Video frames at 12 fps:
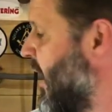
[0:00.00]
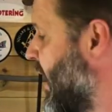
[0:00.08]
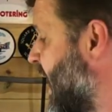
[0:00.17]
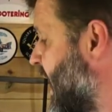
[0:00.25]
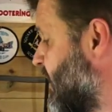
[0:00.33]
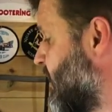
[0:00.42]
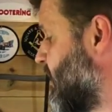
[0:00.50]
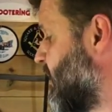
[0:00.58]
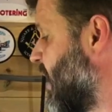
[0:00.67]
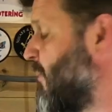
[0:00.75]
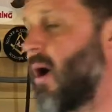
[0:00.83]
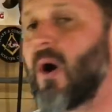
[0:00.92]
And
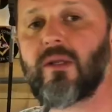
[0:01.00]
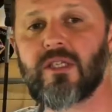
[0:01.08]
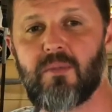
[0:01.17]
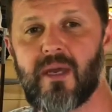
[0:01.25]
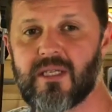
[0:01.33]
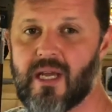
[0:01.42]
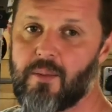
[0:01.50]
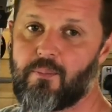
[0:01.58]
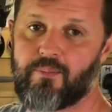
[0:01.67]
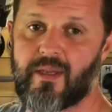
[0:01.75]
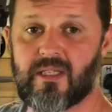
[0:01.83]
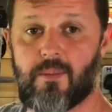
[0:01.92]
the imola to me is like
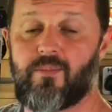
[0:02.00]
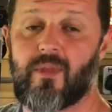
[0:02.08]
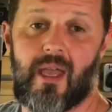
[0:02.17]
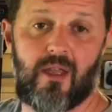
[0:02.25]
they